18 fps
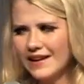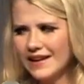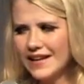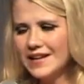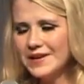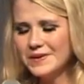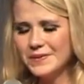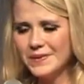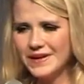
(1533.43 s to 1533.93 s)

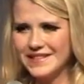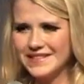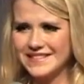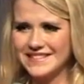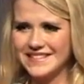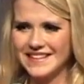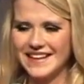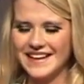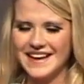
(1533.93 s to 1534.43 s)

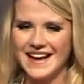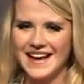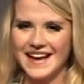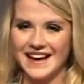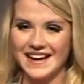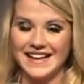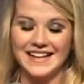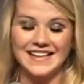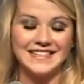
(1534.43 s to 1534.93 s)
Anyways,
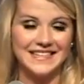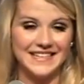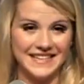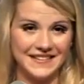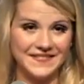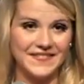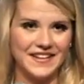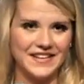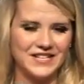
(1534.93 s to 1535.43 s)
I did
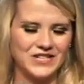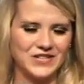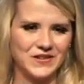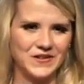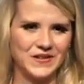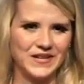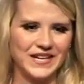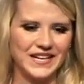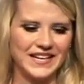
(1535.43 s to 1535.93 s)

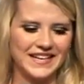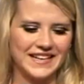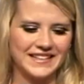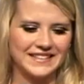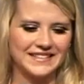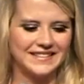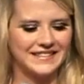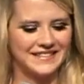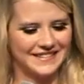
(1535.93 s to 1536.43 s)
eventually
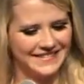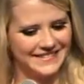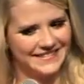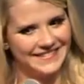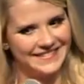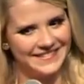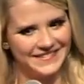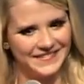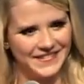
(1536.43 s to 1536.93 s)

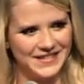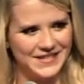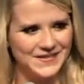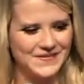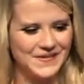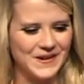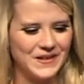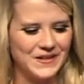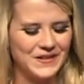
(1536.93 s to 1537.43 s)

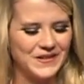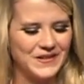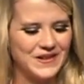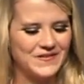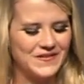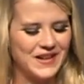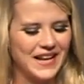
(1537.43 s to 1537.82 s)
respond to him.